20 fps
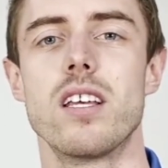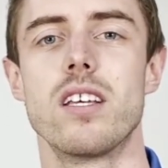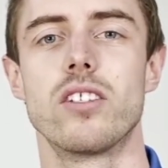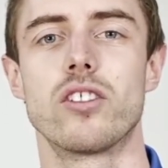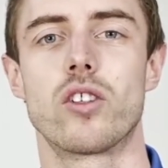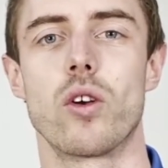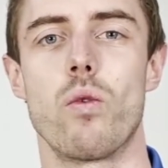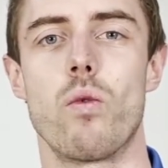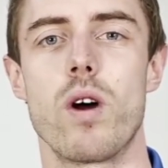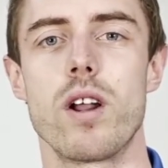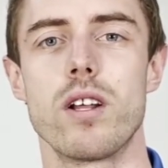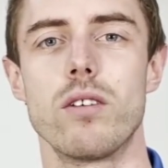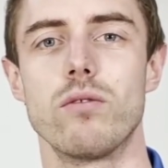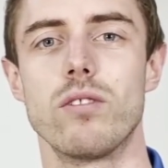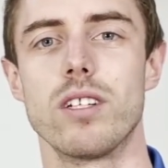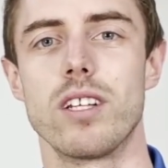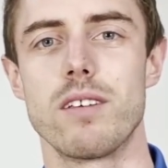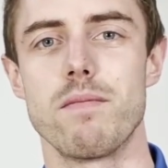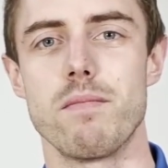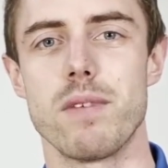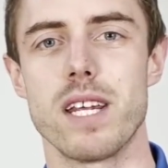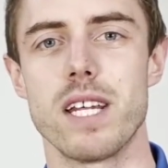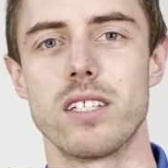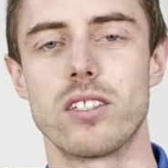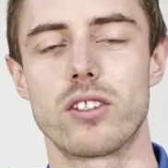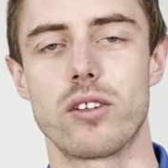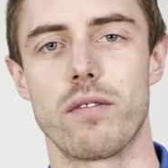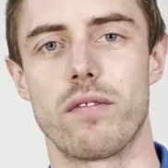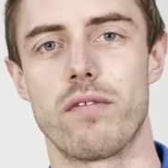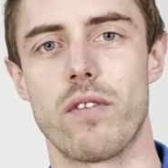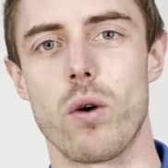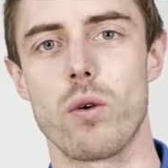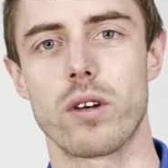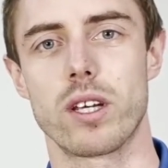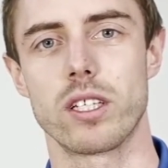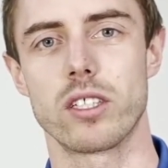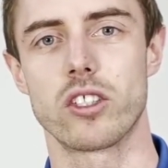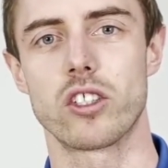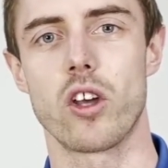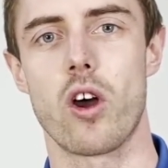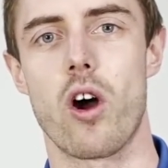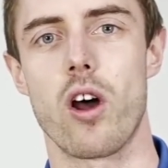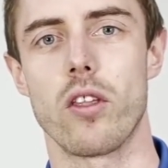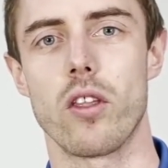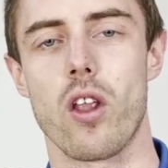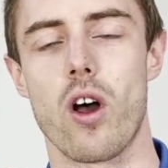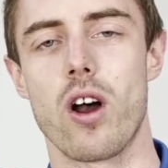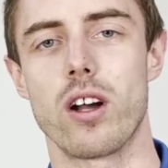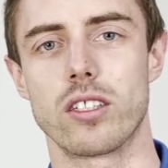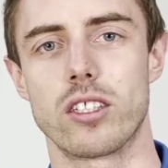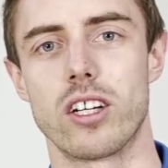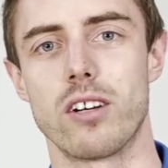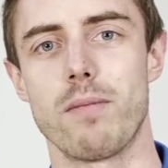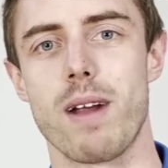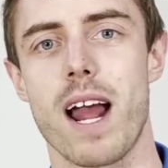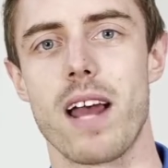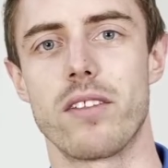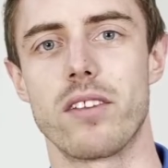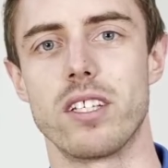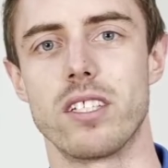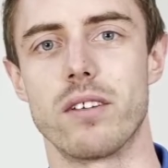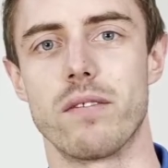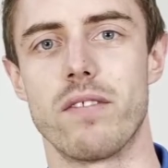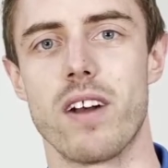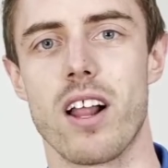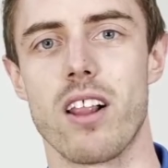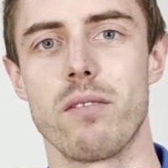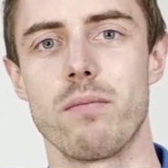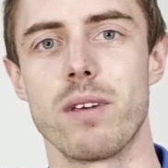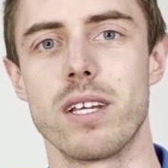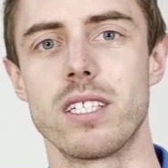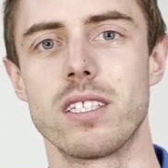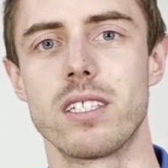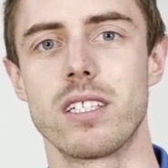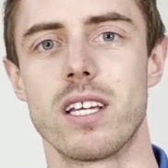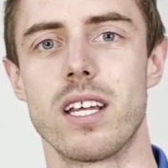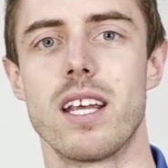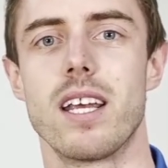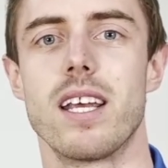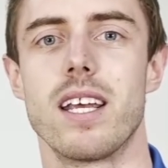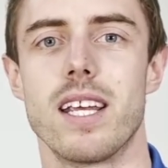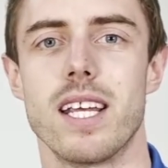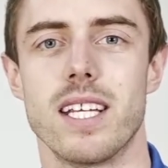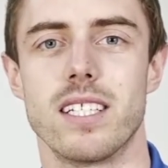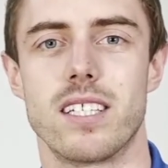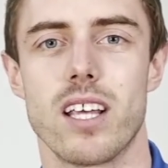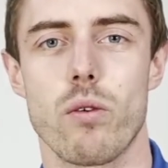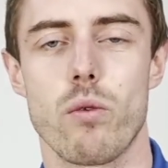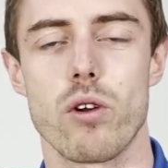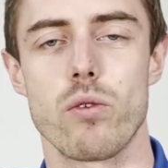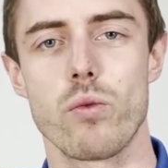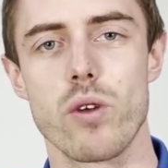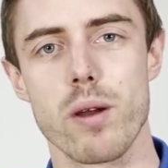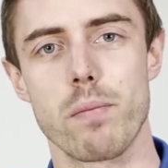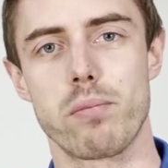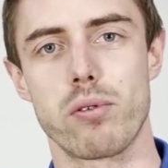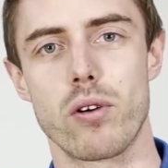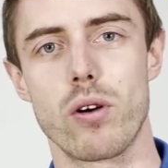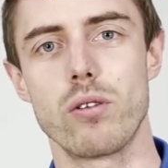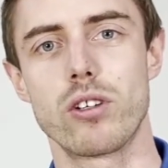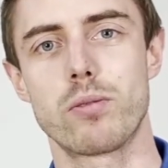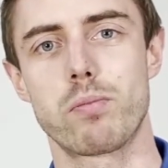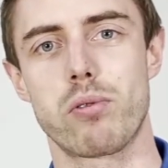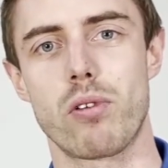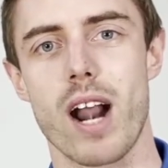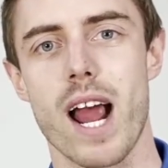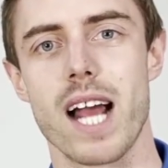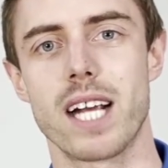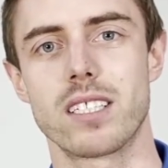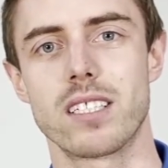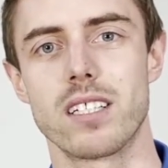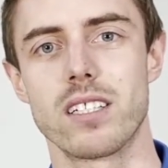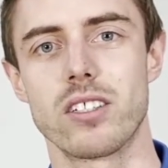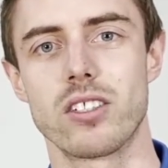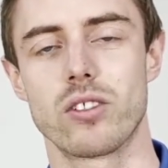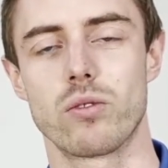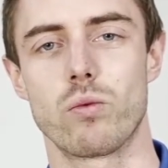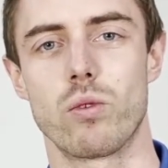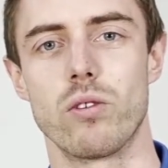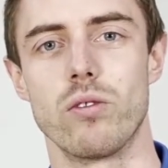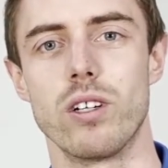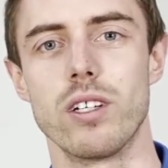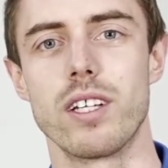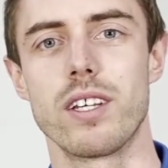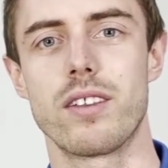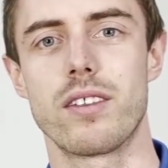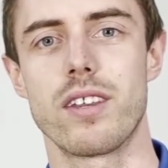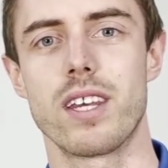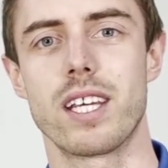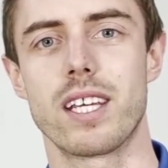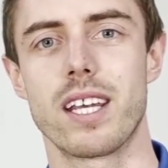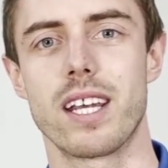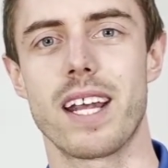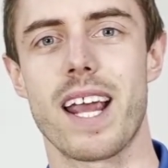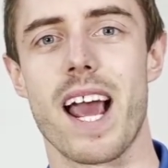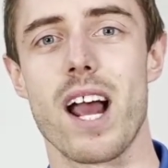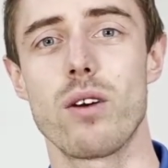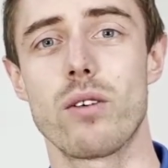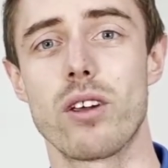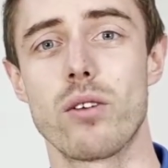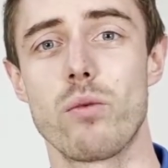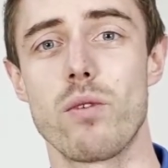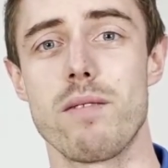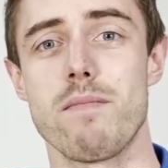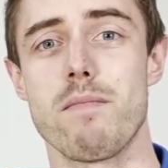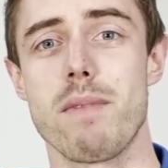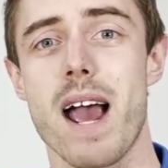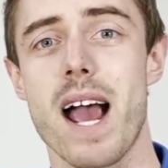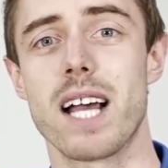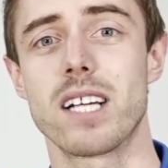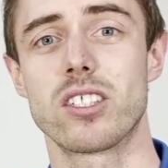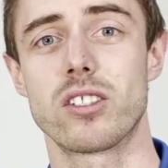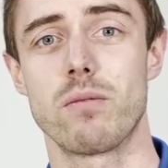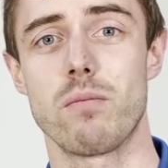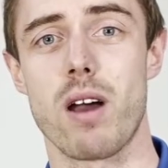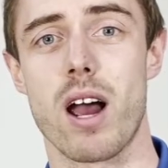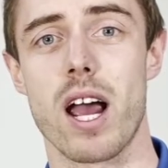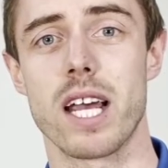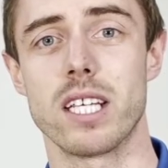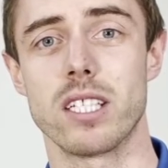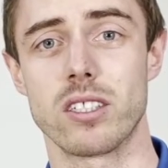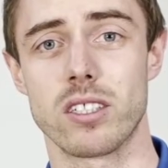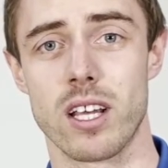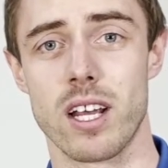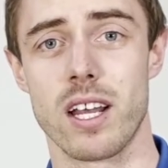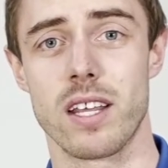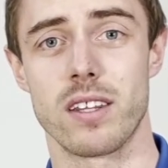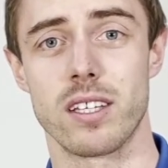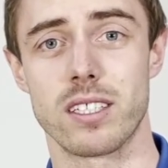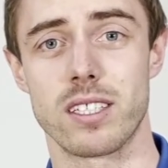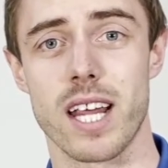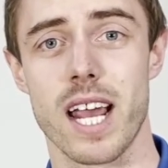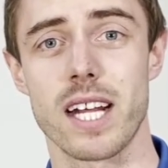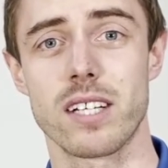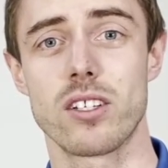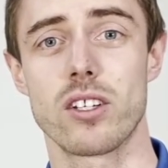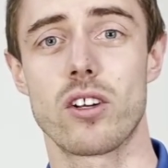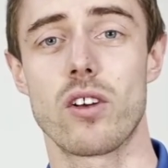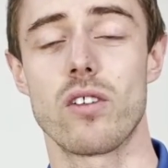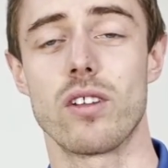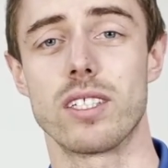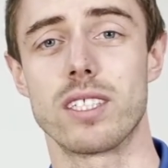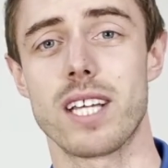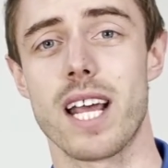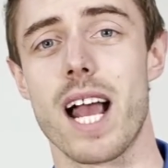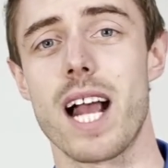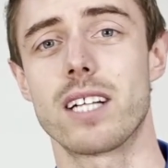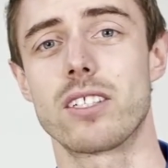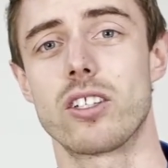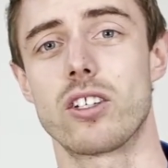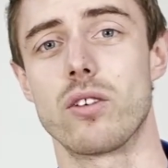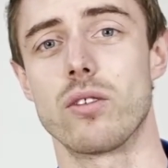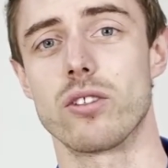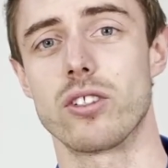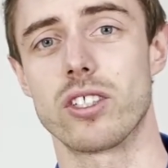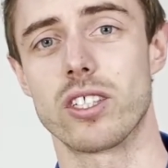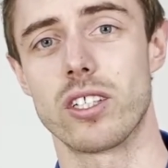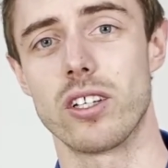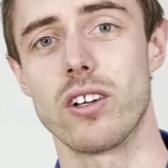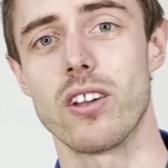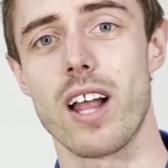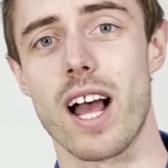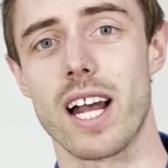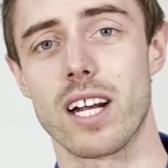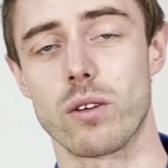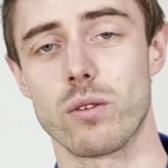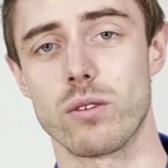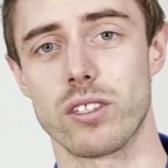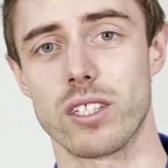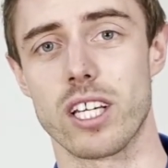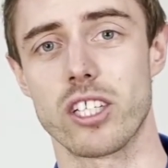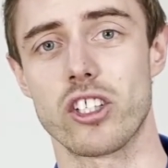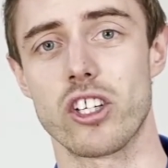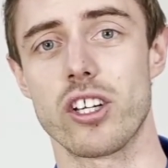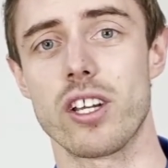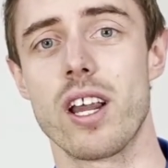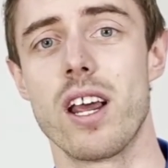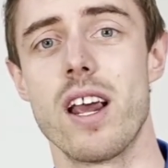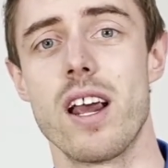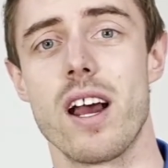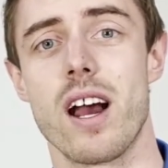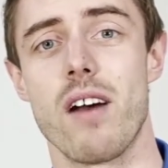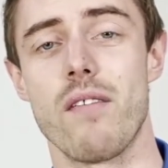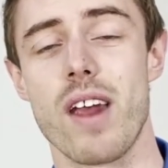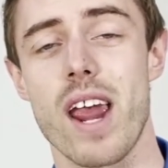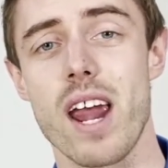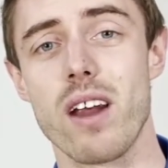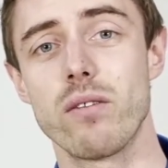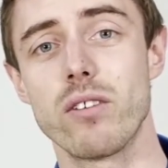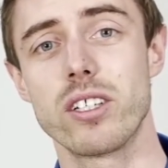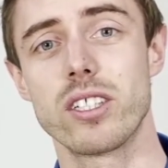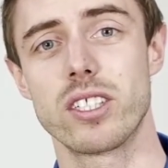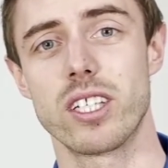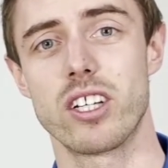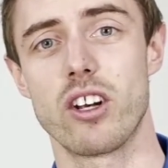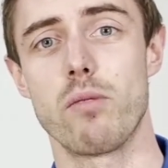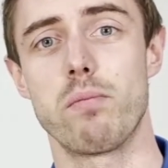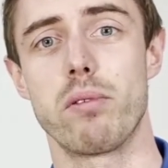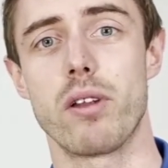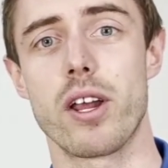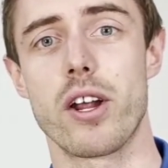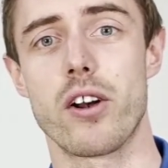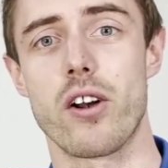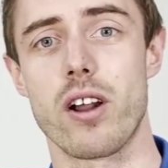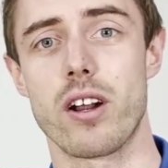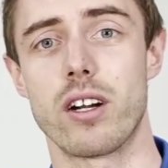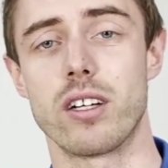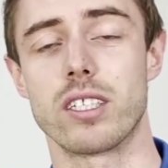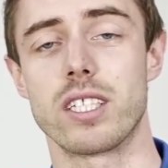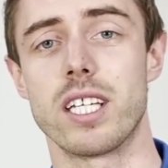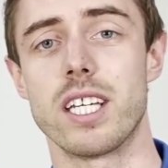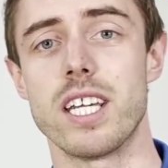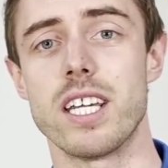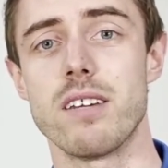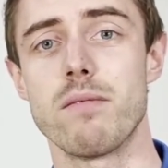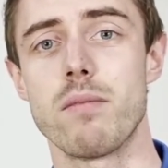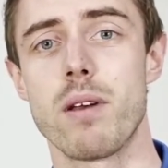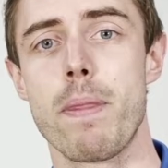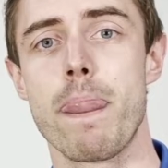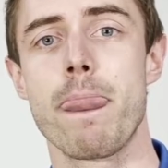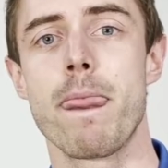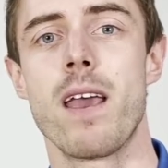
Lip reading: So what it really means to focus on long-term athlete development is that when we approach practice, we're really thinking, how can we maximize the technical and tactical skill acquisition of every single player on our team,